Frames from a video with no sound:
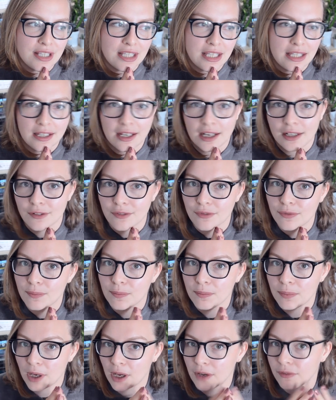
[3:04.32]
the kind of
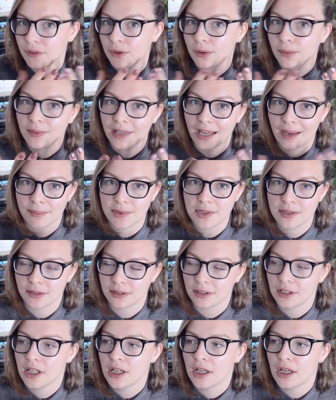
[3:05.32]
perfume
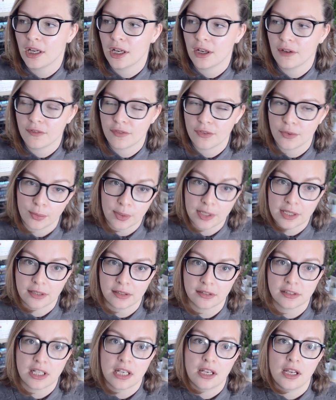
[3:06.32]
capital of the
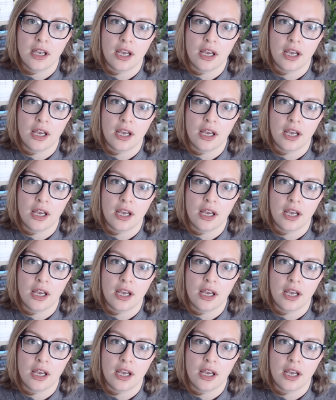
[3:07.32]
world,